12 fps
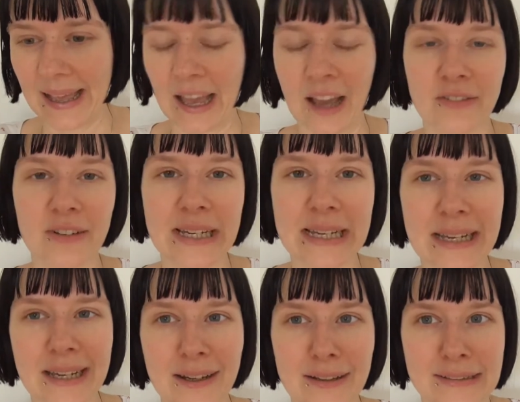
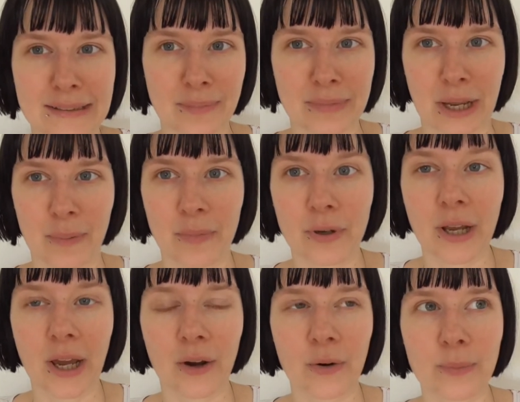having September
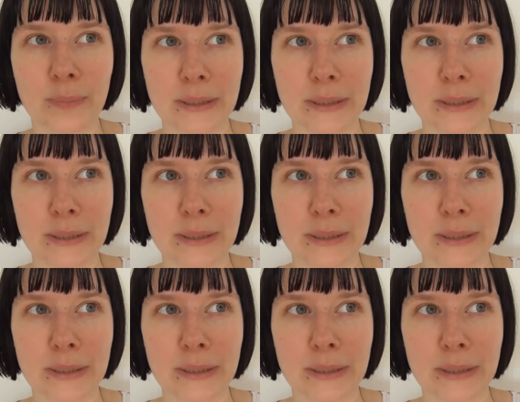now